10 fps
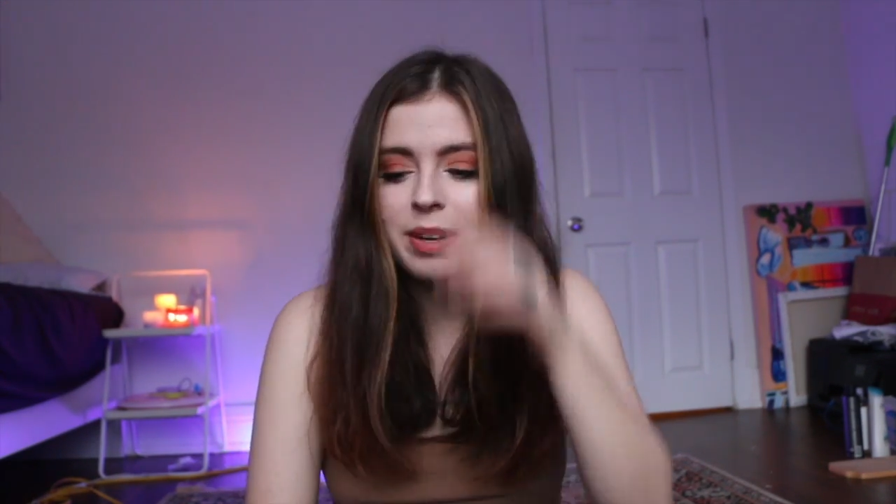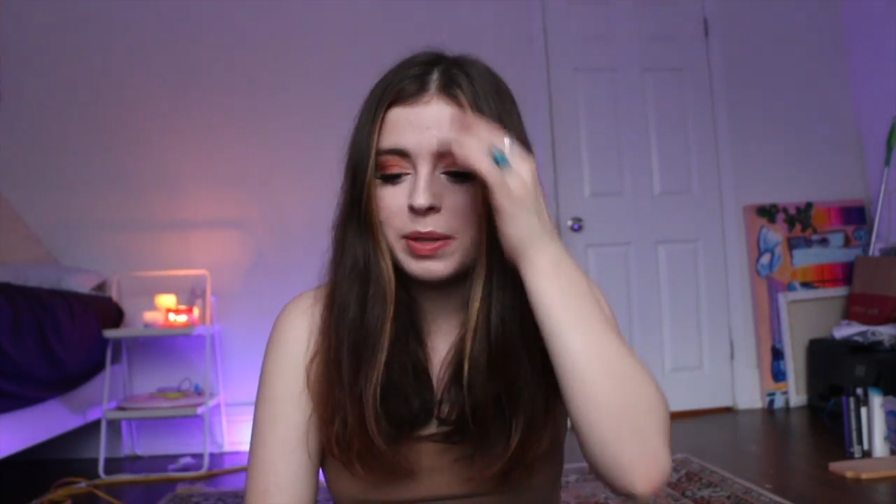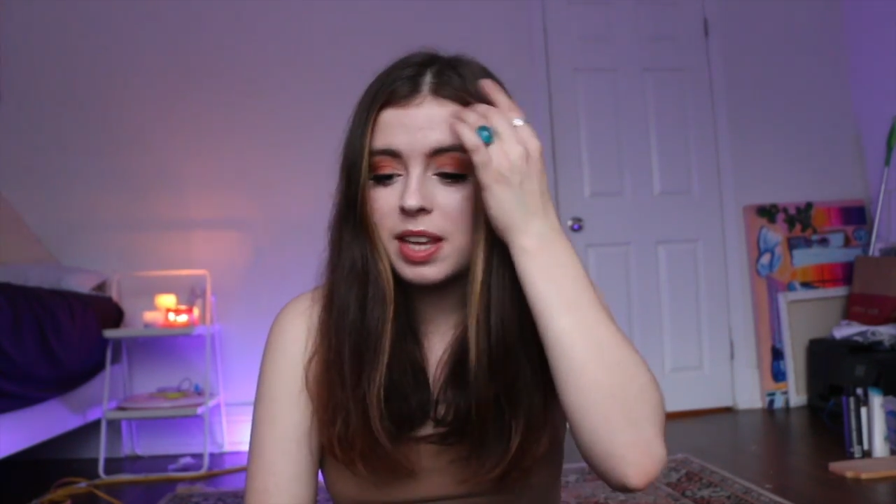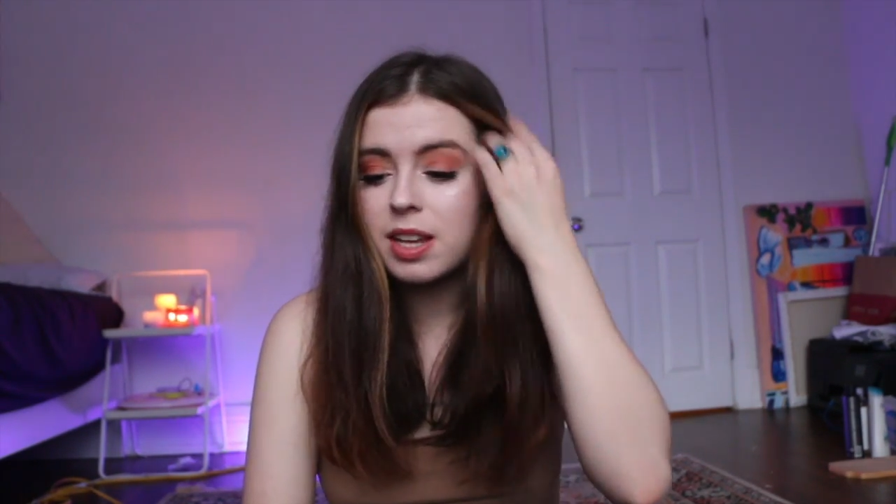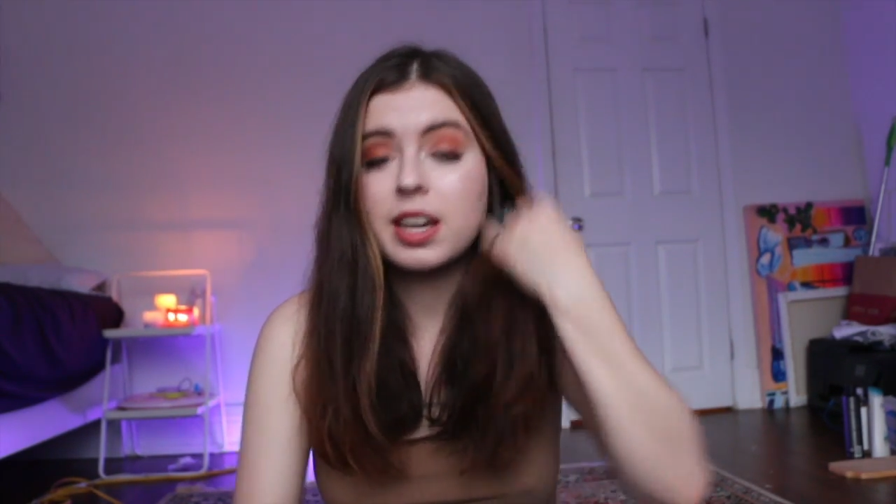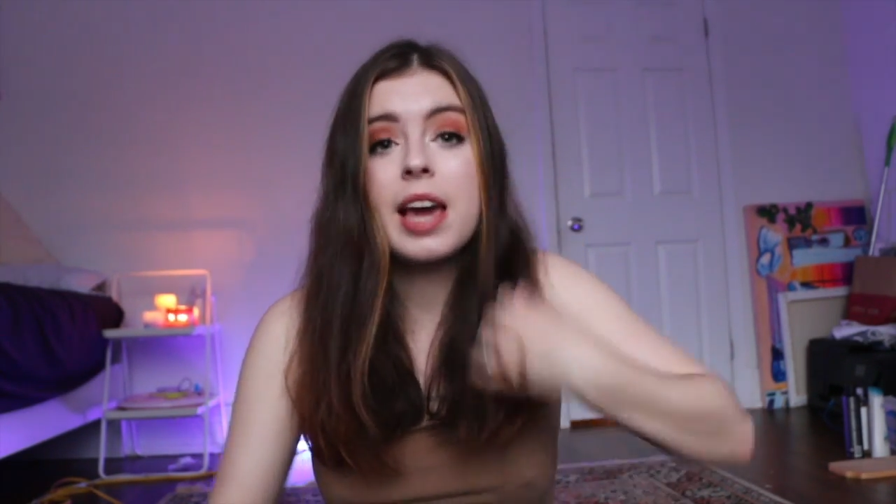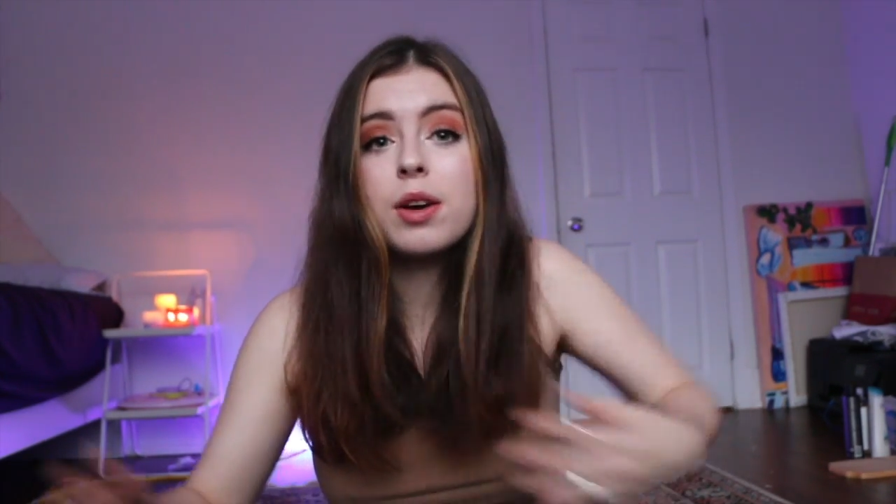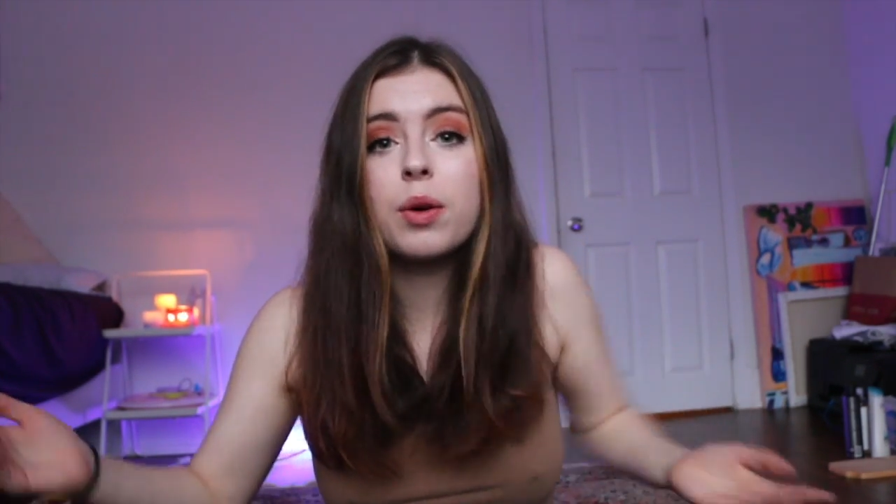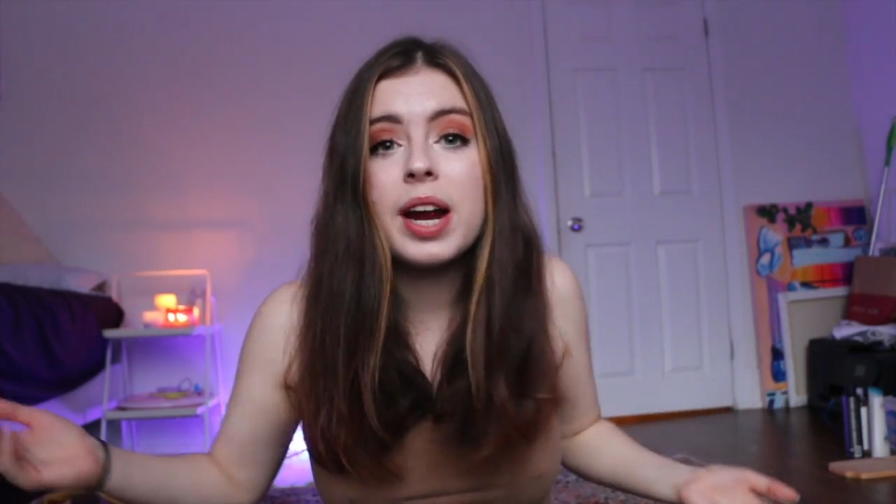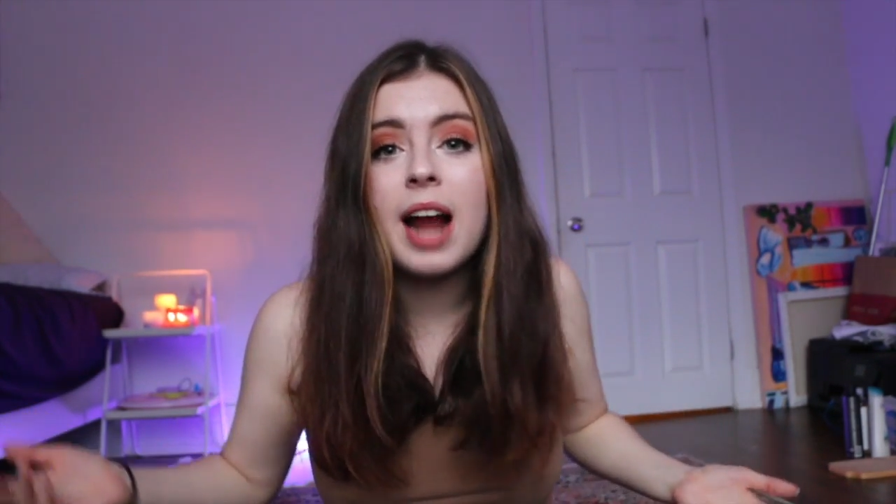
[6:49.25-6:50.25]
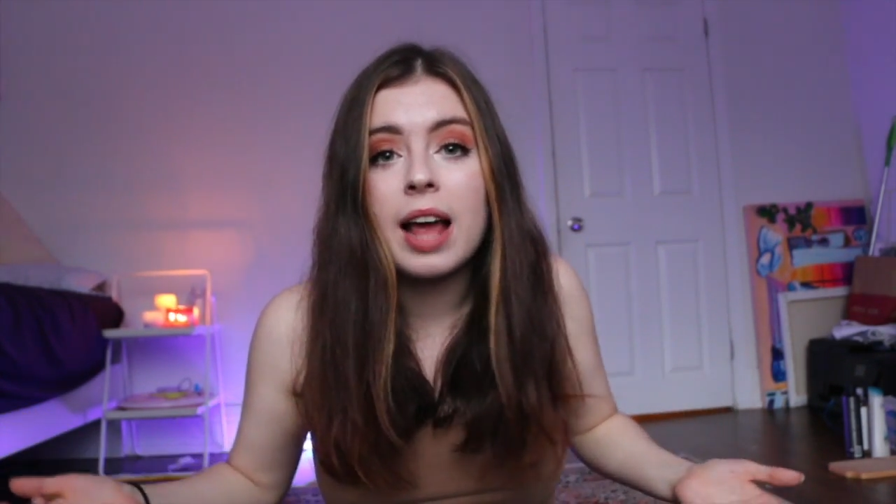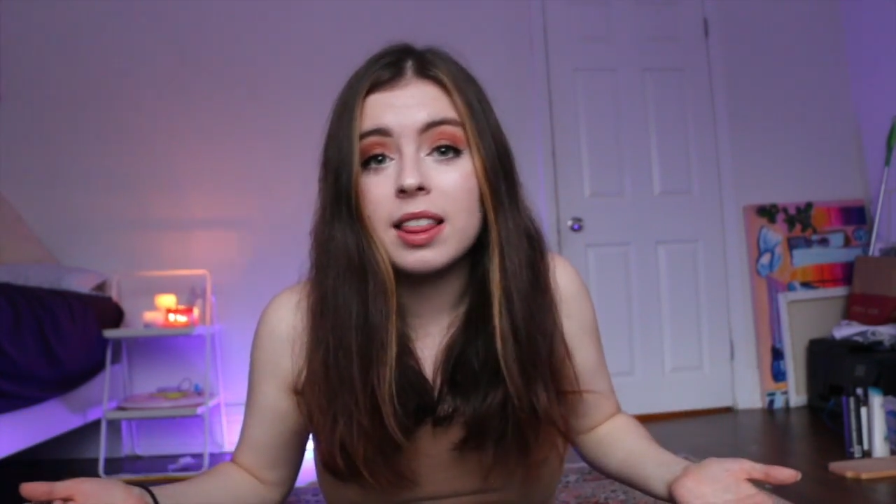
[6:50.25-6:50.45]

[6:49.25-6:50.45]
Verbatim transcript: And it was like, okay, great,